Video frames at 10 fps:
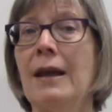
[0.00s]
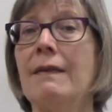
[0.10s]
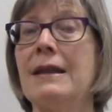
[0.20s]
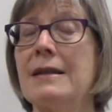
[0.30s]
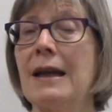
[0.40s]

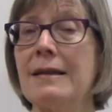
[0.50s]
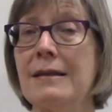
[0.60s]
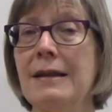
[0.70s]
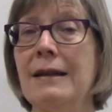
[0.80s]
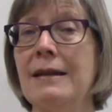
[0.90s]
The
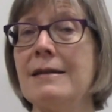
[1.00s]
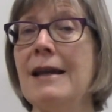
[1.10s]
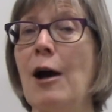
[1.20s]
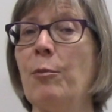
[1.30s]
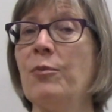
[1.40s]
testing is
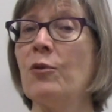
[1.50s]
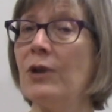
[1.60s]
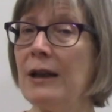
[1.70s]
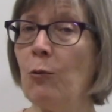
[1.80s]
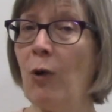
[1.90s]
now
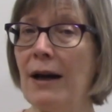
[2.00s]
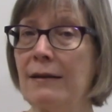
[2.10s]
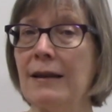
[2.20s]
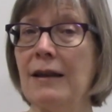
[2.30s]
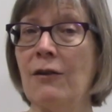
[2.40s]
pretty
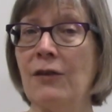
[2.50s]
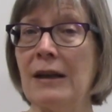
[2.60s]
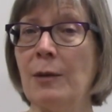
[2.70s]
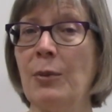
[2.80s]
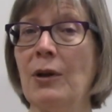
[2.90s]
widely
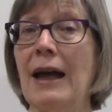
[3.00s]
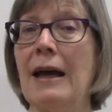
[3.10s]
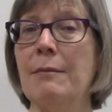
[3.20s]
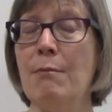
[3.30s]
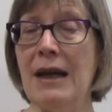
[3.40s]
available
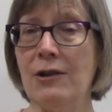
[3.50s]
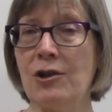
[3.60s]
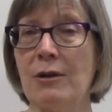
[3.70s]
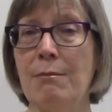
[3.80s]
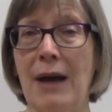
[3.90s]
at
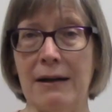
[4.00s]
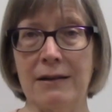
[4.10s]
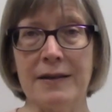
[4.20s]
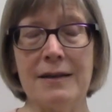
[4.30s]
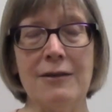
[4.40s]
major
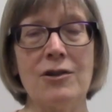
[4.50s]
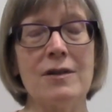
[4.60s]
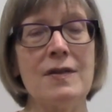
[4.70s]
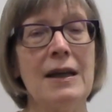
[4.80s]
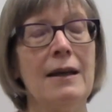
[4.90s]
medical
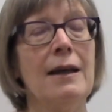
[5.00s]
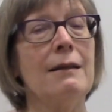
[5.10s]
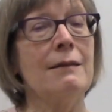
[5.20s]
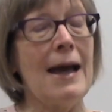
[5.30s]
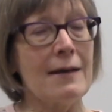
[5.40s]
centers.
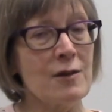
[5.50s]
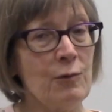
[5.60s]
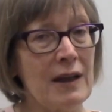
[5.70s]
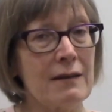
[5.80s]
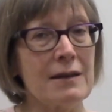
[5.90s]
Last
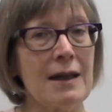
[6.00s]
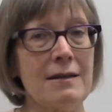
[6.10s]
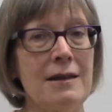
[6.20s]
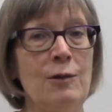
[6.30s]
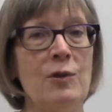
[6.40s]
week the
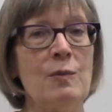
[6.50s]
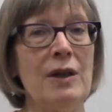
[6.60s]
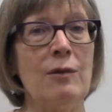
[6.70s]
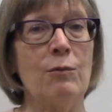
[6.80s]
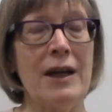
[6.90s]
testing was
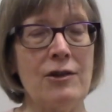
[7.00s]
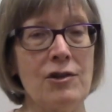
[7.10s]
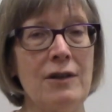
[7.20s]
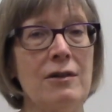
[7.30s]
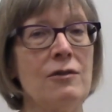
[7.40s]
being
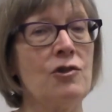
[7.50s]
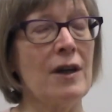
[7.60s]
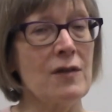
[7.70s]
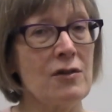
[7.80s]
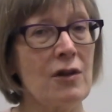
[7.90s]
rationed
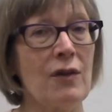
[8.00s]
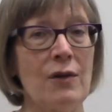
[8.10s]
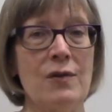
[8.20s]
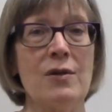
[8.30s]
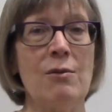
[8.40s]
just to
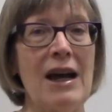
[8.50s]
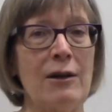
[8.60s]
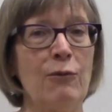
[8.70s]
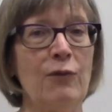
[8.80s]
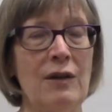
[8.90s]
those who had
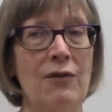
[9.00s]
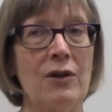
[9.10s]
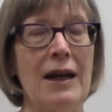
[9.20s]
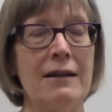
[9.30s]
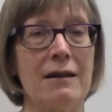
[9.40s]
a fever
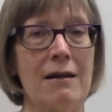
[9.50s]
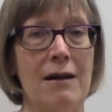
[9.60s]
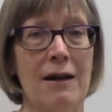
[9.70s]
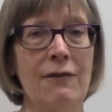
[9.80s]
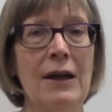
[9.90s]
and a
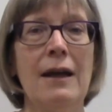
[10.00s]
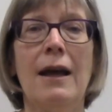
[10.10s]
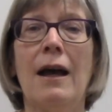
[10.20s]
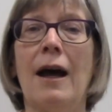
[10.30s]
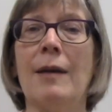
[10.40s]
cough.
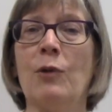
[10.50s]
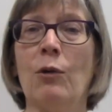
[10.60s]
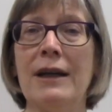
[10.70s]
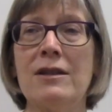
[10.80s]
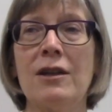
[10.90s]
I'm
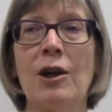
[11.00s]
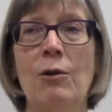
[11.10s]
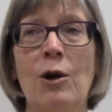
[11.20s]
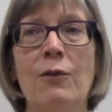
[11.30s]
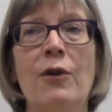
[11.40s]
going to go
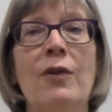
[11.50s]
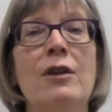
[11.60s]
over the